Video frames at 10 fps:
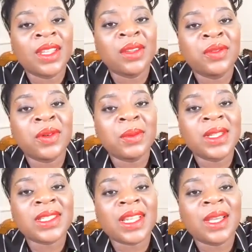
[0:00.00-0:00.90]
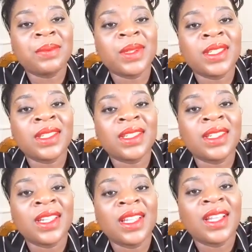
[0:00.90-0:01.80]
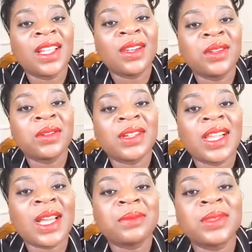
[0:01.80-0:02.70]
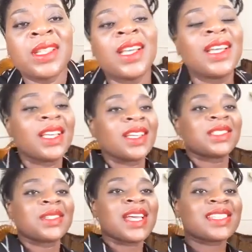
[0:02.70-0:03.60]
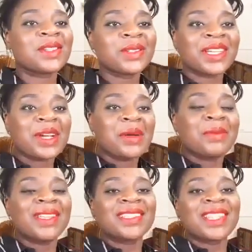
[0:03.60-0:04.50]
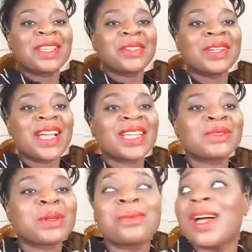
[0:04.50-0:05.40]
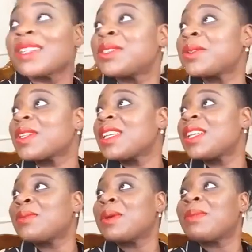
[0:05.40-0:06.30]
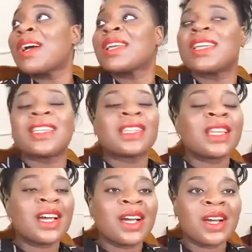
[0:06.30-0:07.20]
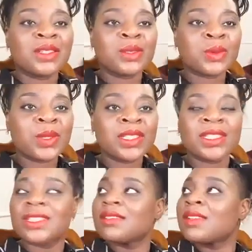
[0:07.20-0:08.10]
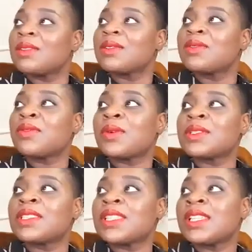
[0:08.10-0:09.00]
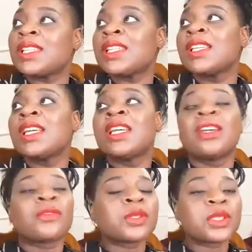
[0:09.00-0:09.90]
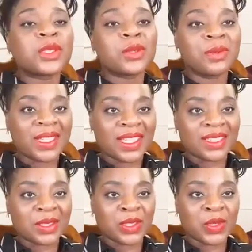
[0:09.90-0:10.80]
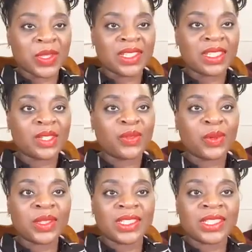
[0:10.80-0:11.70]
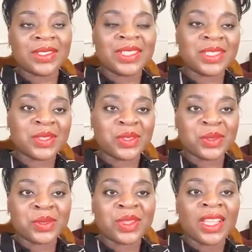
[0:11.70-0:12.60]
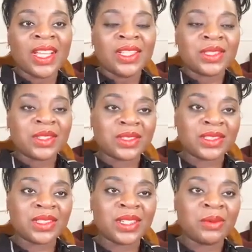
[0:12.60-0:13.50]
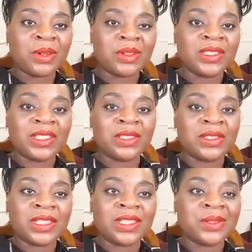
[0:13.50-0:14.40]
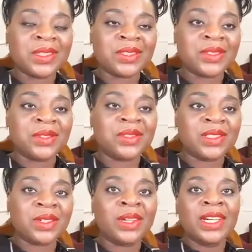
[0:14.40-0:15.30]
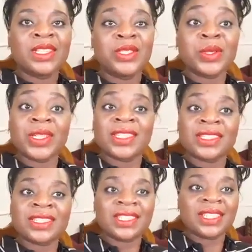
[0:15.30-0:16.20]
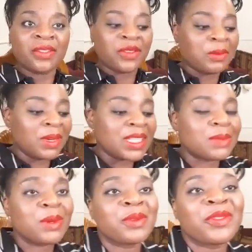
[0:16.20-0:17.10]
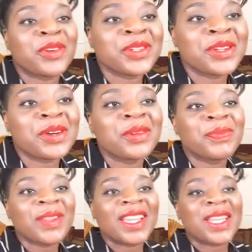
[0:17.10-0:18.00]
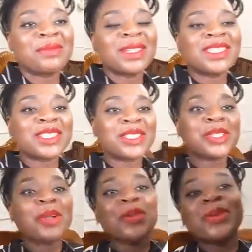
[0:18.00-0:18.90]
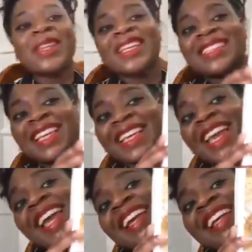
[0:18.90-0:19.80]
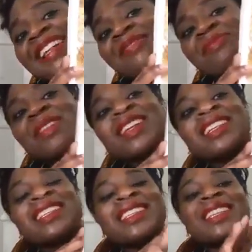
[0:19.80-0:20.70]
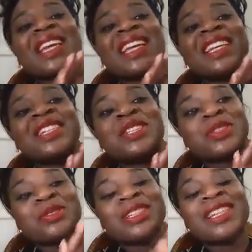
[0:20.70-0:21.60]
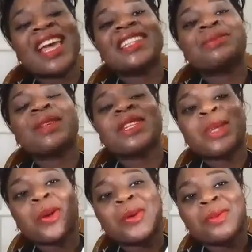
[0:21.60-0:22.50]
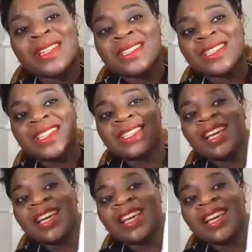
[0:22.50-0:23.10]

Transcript: Reformer is clapping, a lot of claps. So that's all the comment. Thank you guys. We're back shortly. We're back in 42 minutes. So join us for the series on truth. So Dr. Sandey will continue the series on truth. So join us in a few minutes. But before you go, let me just show you this again. This is the history that is being documented.